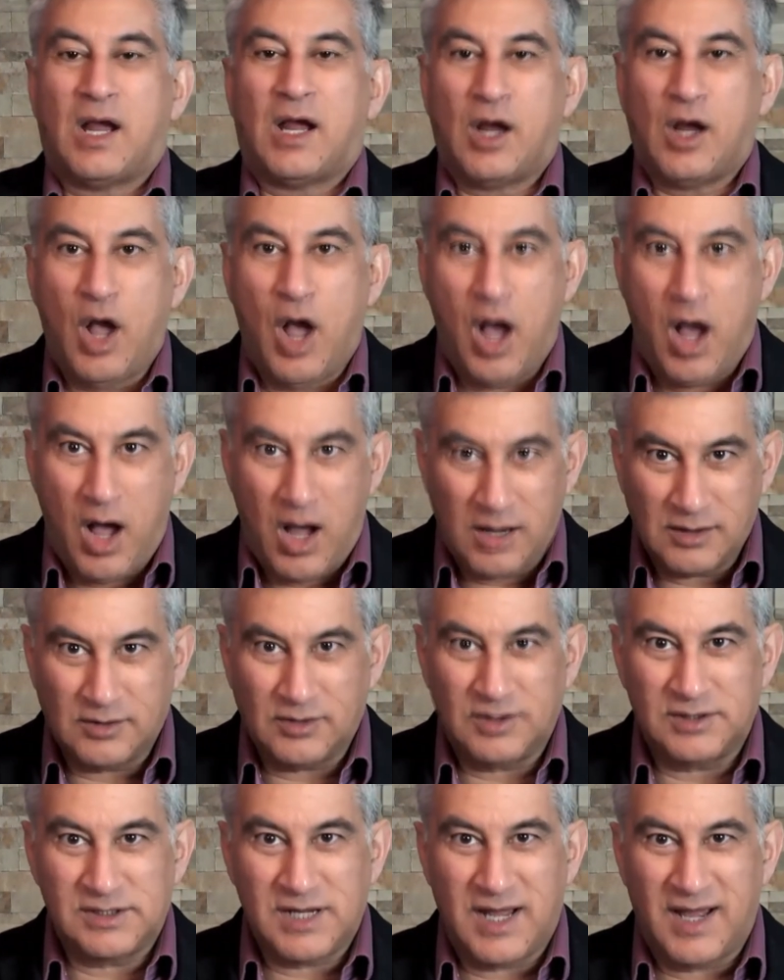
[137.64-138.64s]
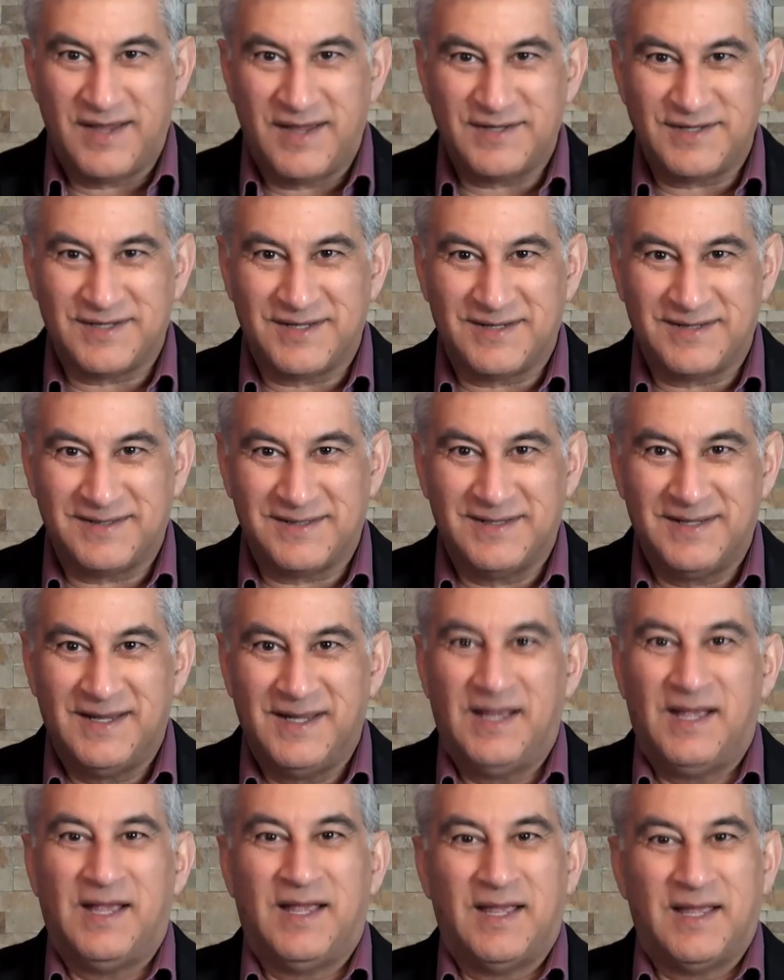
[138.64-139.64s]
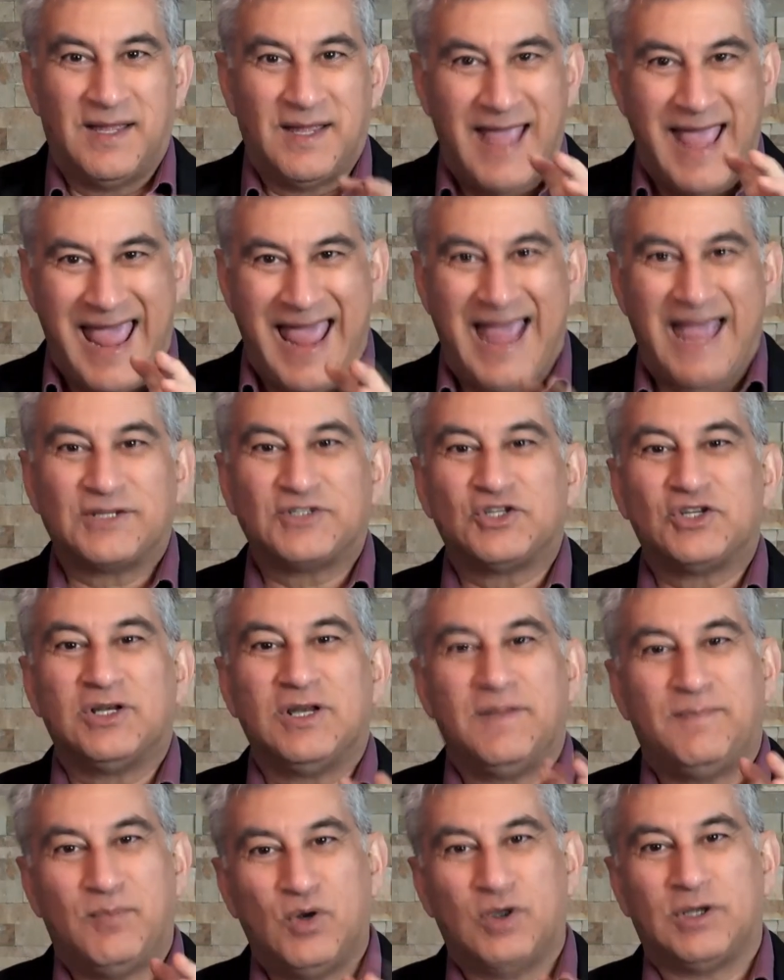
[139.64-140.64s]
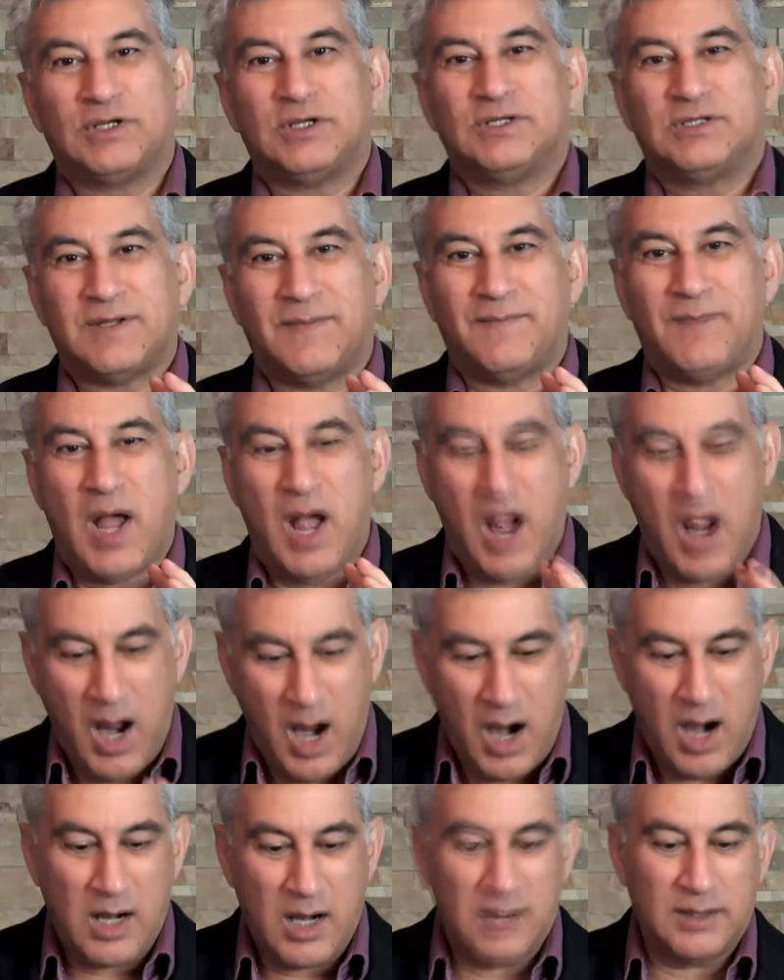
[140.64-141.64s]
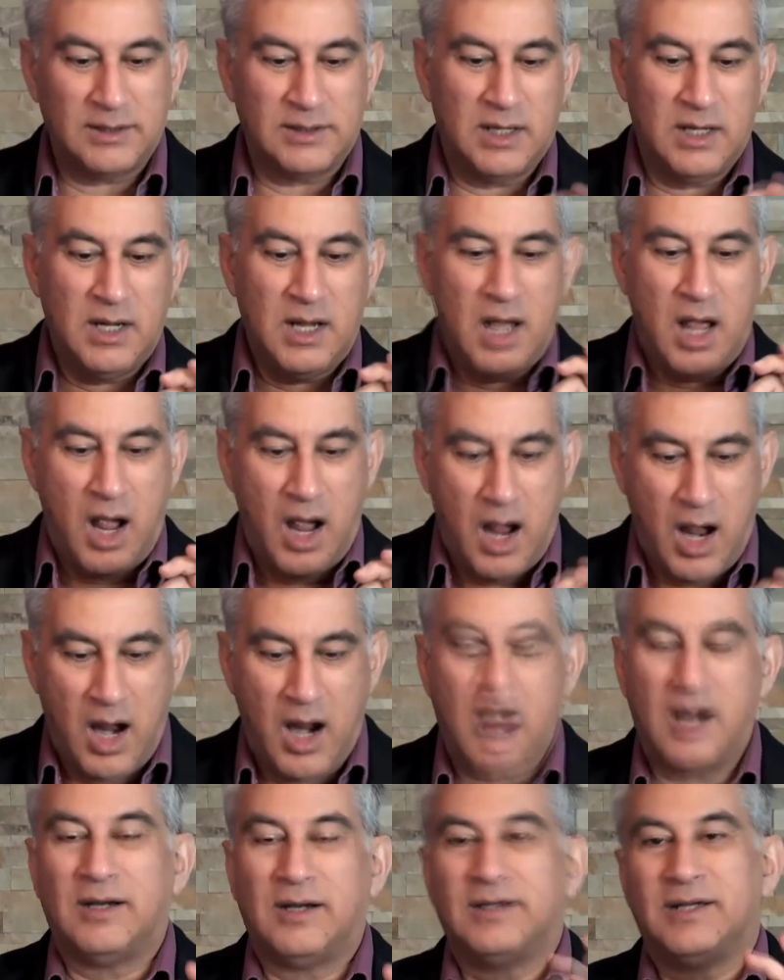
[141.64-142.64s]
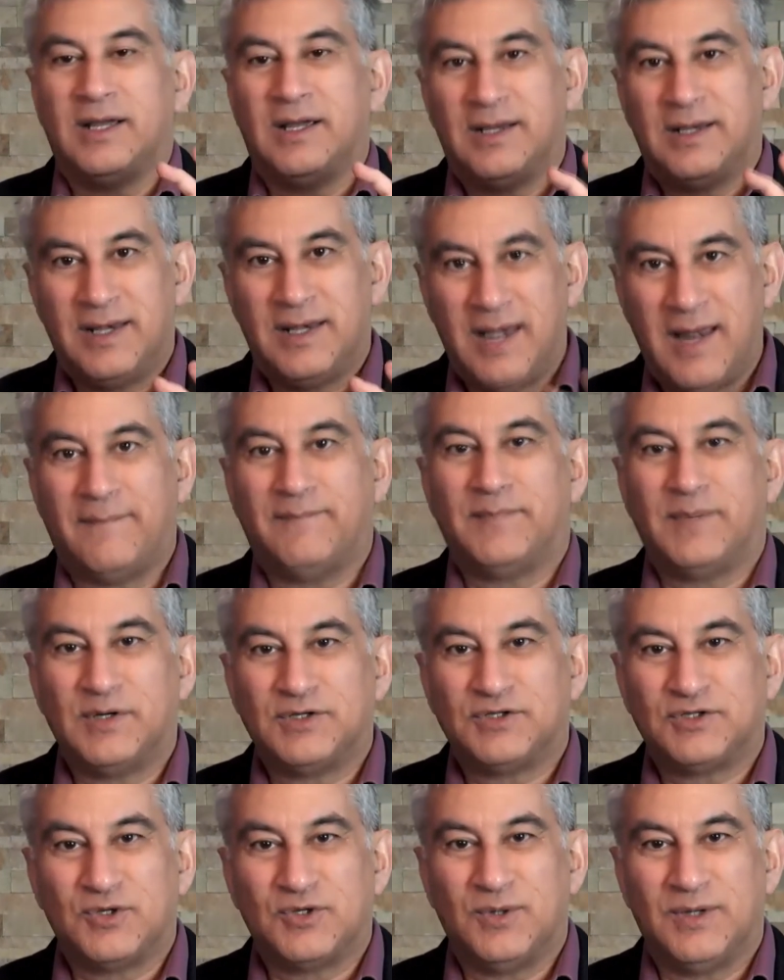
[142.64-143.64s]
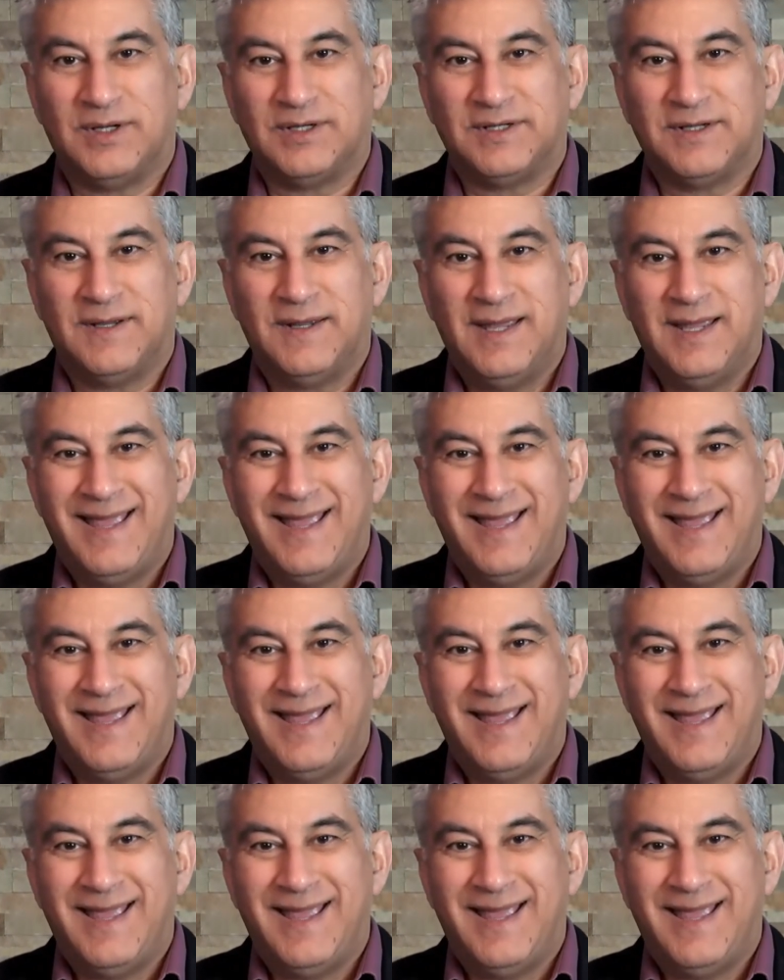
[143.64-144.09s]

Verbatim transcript: concretize it, actually put some hard, hard numbers to it,